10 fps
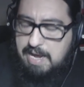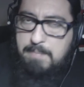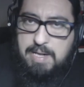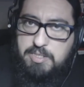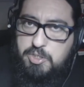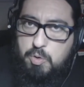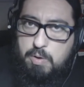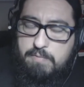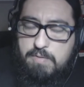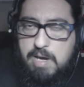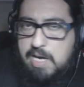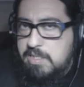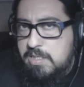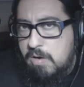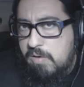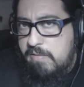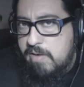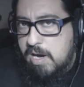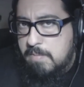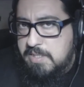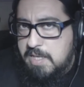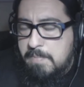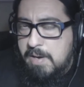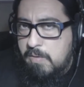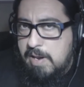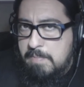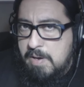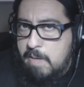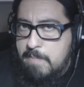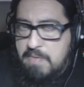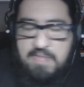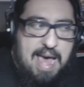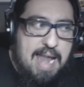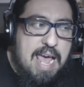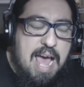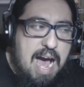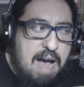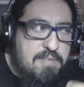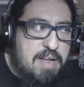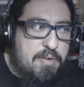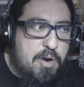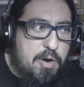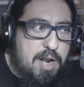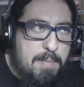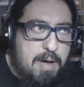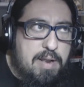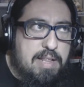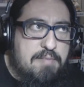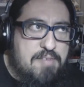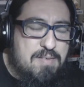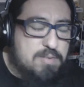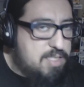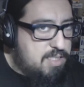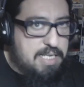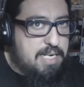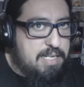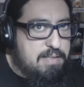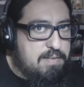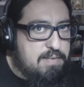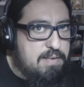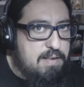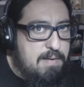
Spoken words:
I'm not sure. If you guys know, leave your comments down below. Let me know about that. I've never heard about it. I've never seen it.